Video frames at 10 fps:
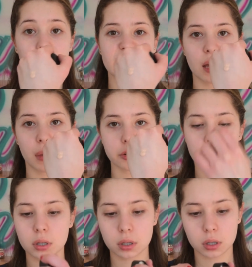Yay
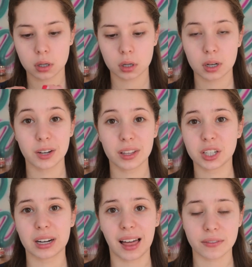much. You really
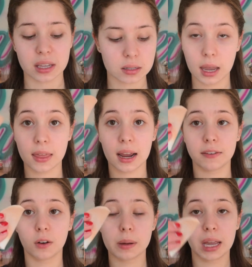don't need a lot of this. And then I
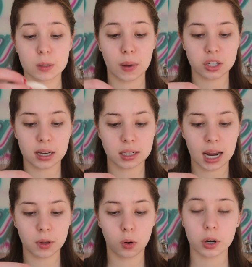fold my makeup sponge and
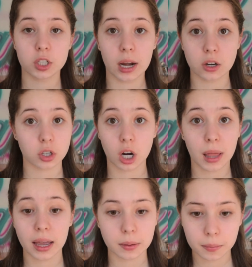dab the corner into it and just start
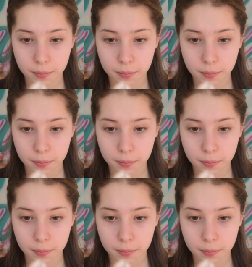applying.